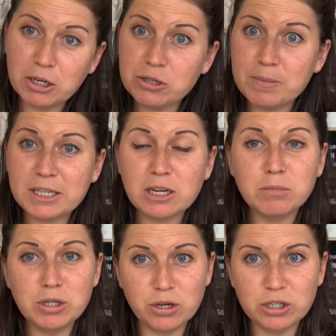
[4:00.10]
sure you make time to
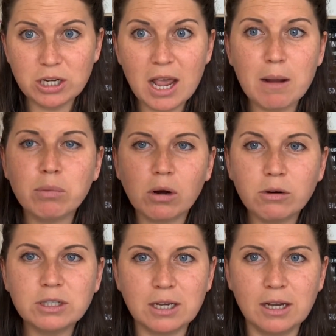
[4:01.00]
nurture and
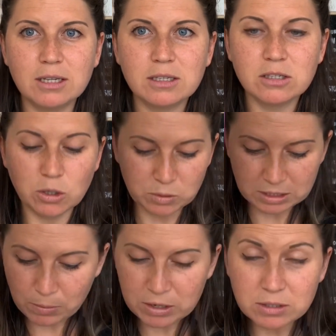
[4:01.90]
prioritize. So we'll see
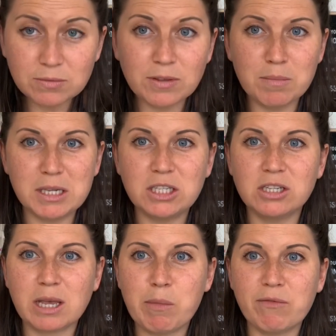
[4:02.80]
what else for the messages
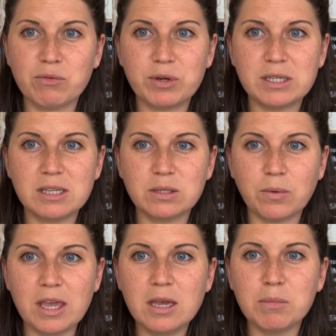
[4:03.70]
come up for the rest of this
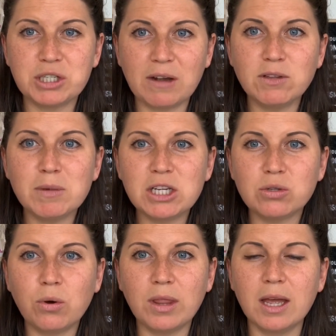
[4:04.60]
week. But you have to make
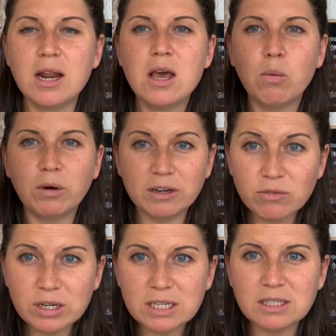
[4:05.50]
sure that whatever
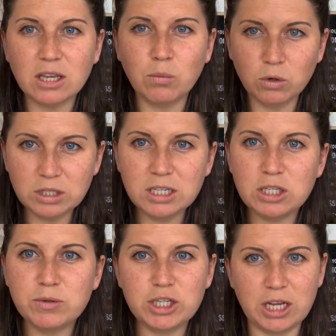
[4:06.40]
it is that you're wanting to
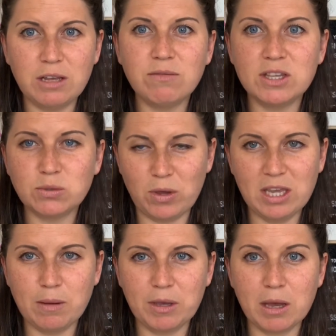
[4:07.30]
achieve this week
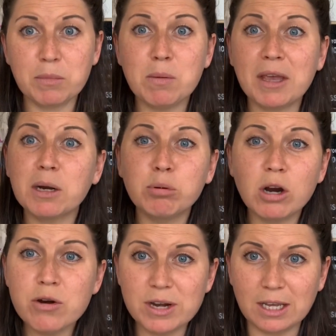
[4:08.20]
coming up, you make it a
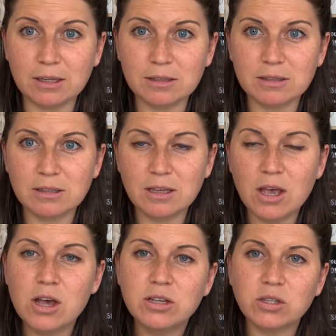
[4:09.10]
priority.
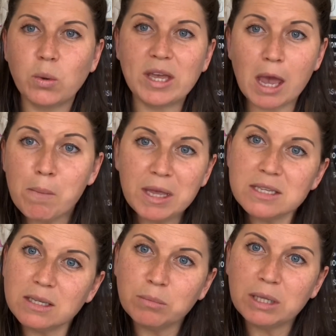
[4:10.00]
So it can be as
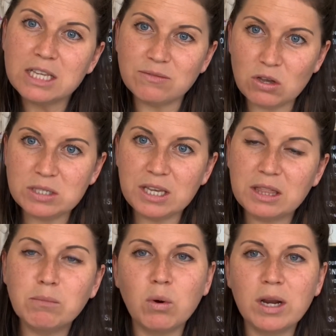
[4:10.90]
simple as first thing in the
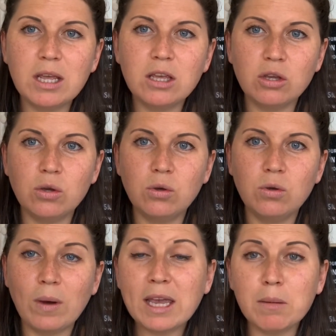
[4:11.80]
morning, you
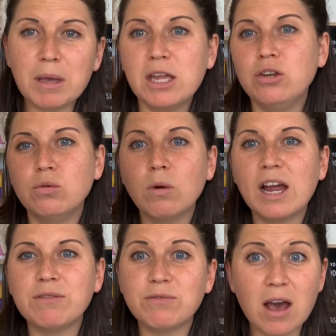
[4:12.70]
wake up and you write
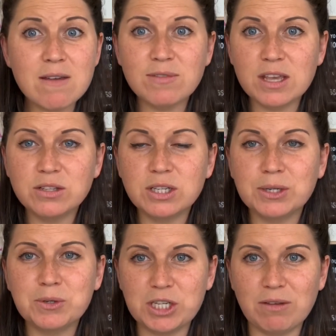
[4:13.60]
5 things you're going
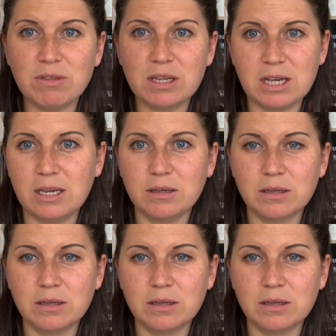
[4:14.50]
to achieve in the day.